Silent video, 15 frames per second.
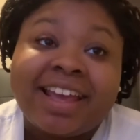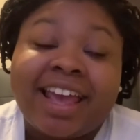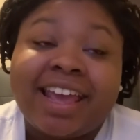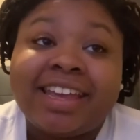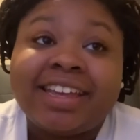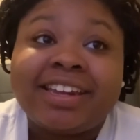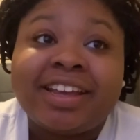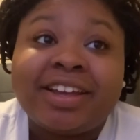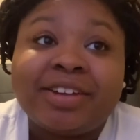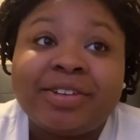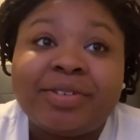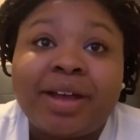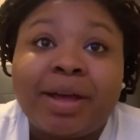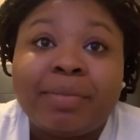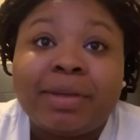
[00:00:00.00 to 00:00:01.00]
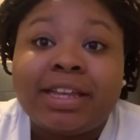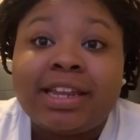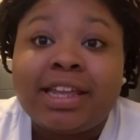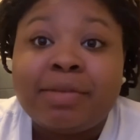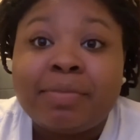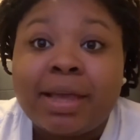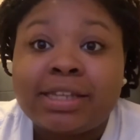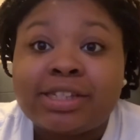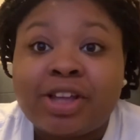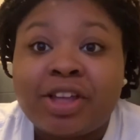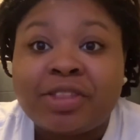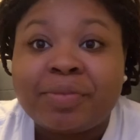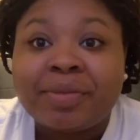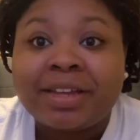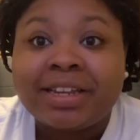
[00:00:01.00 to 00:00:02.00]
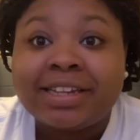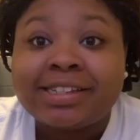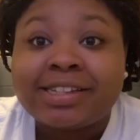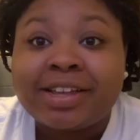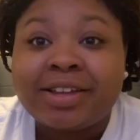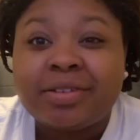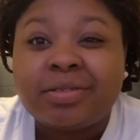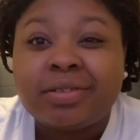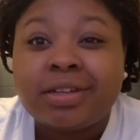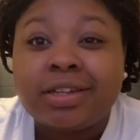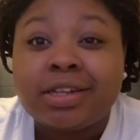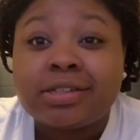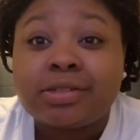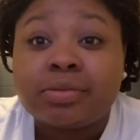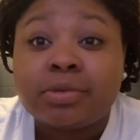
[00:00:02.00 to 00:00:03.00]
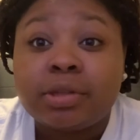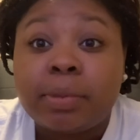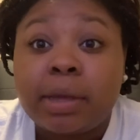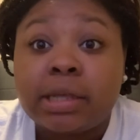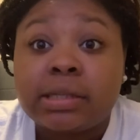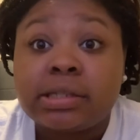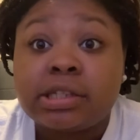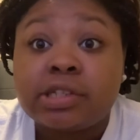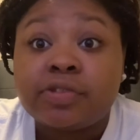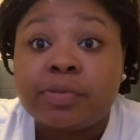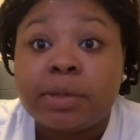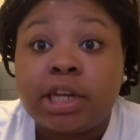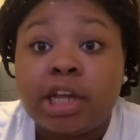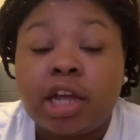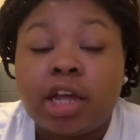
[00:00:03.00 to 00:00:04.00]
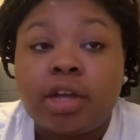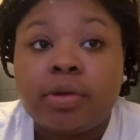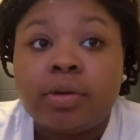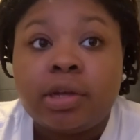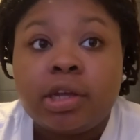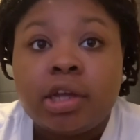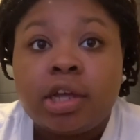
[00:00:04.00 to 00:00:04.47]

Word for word: And you know, I mean, he makes all the money, so it doesn't really make sense for me to go